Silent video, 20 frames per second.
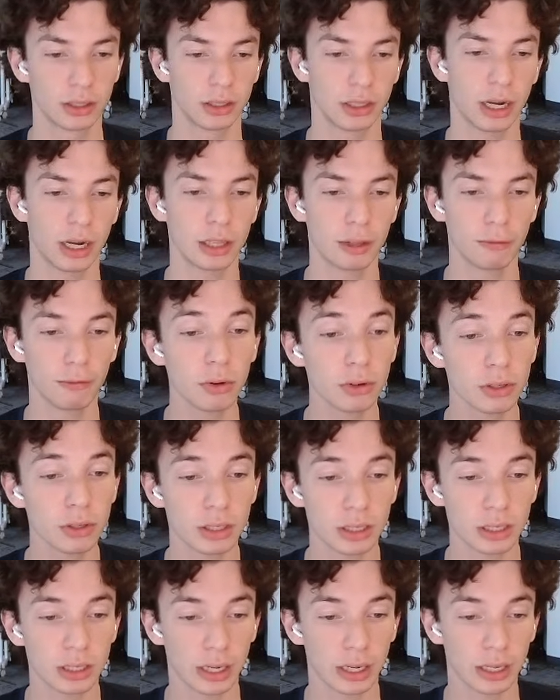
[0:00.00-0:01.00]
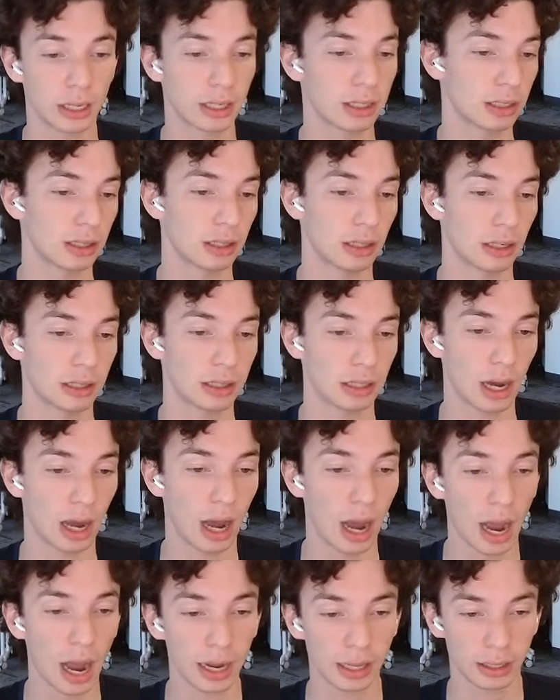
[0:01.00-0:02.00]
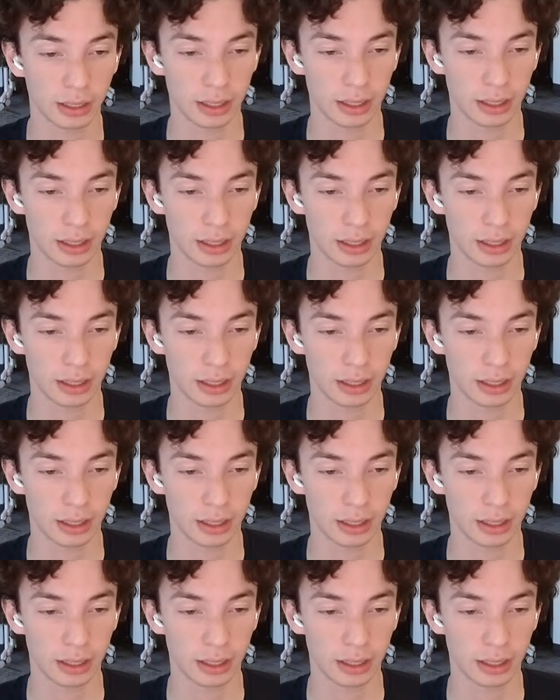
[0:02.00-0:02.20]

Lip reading: And the first is that it's highly